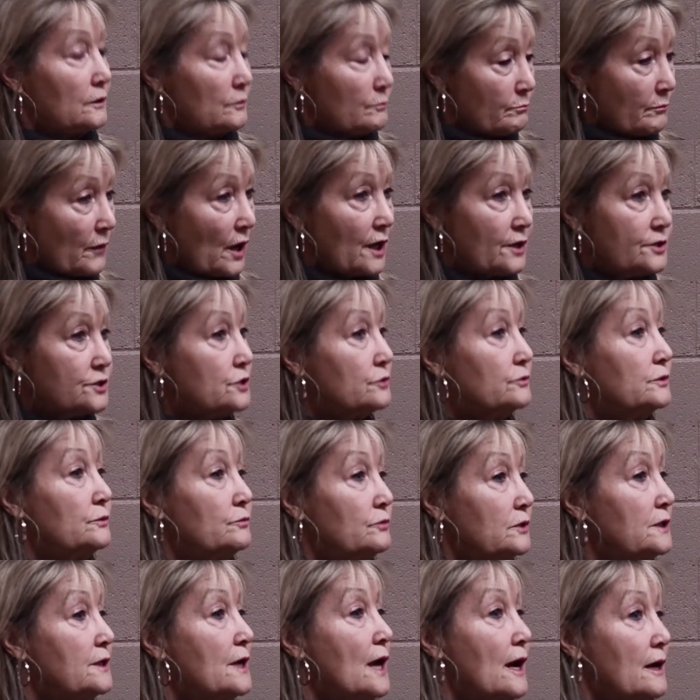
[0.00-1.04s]
Marjorie
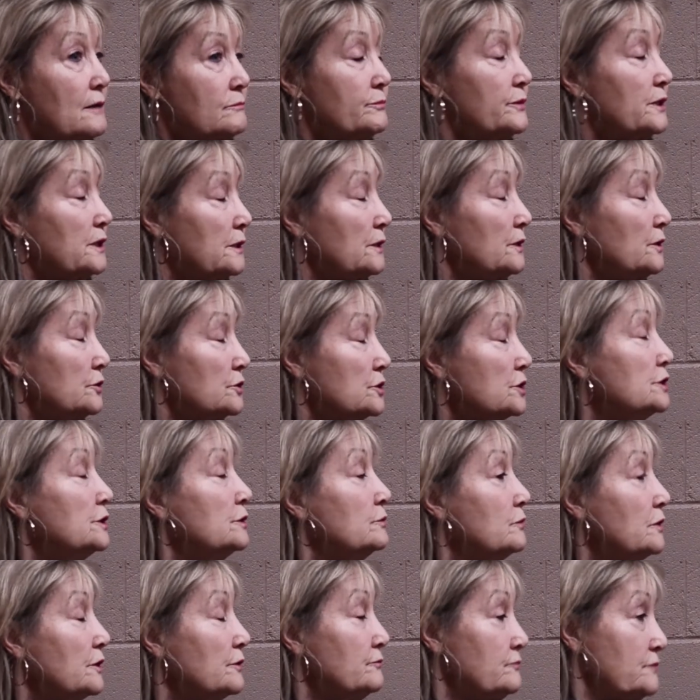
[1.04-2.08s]
would not be here. She
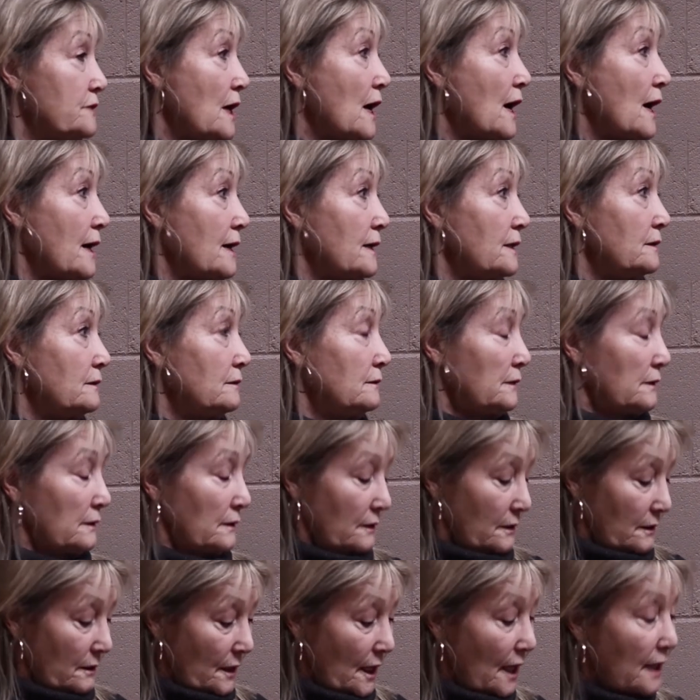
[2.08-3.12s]
would have died.
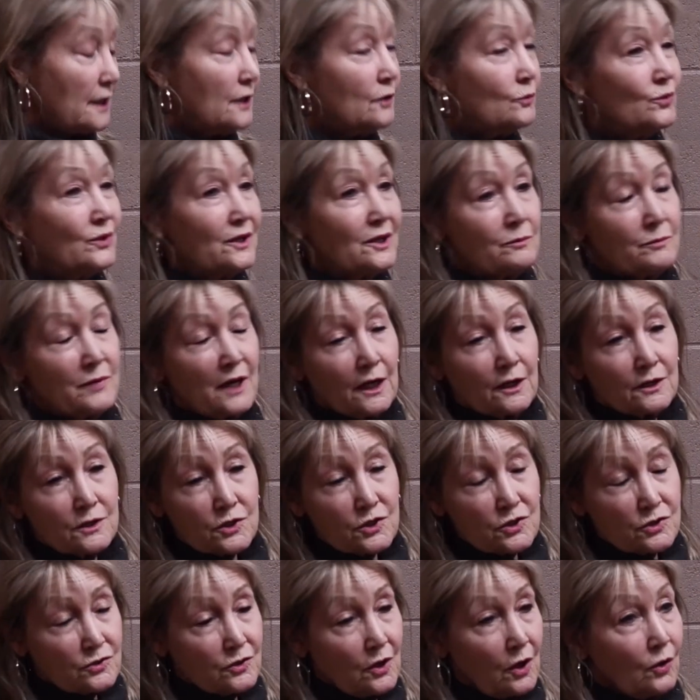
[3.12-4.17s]
And it would have been a
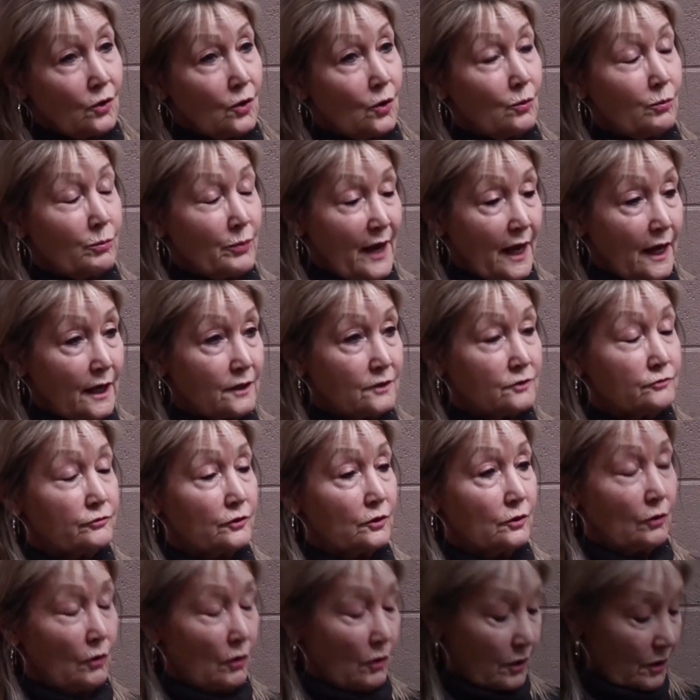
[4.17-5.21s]
slow,
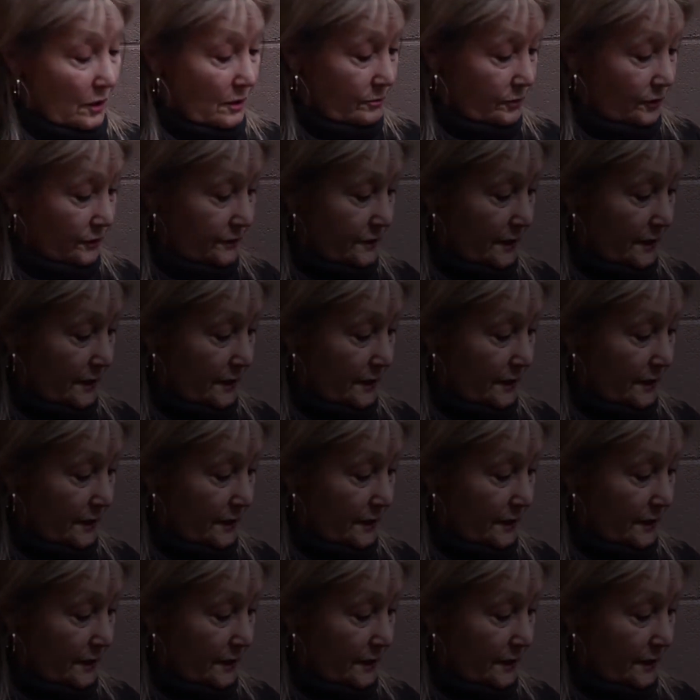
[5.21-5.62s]
painful, horrible